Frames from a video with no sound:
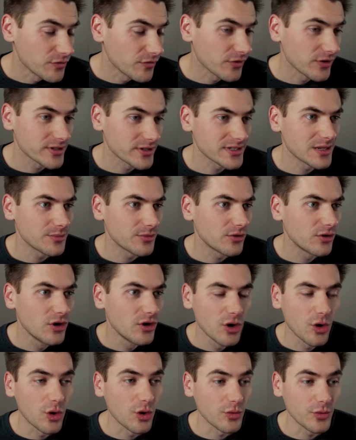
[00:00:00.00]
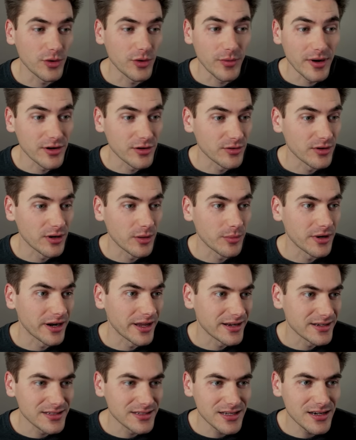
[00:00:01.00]
for example, or re-render number
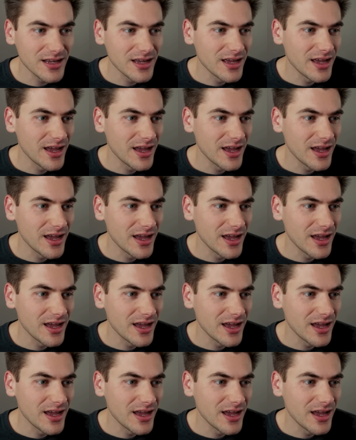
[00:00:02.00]
19.